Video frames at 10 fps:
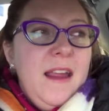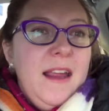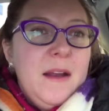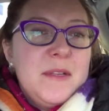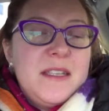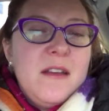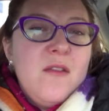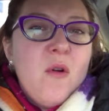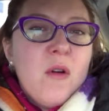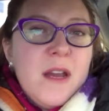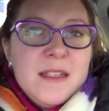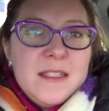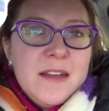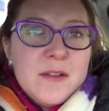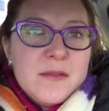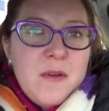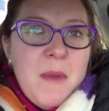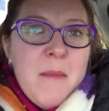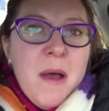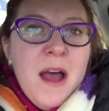And I was ignoring signals from
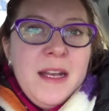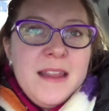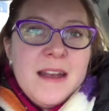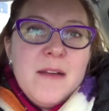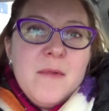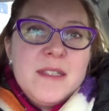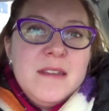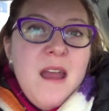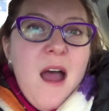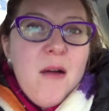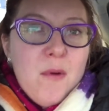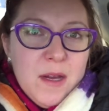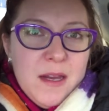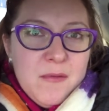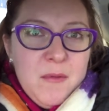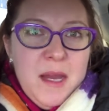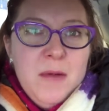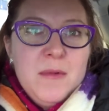my body that it was not working for me.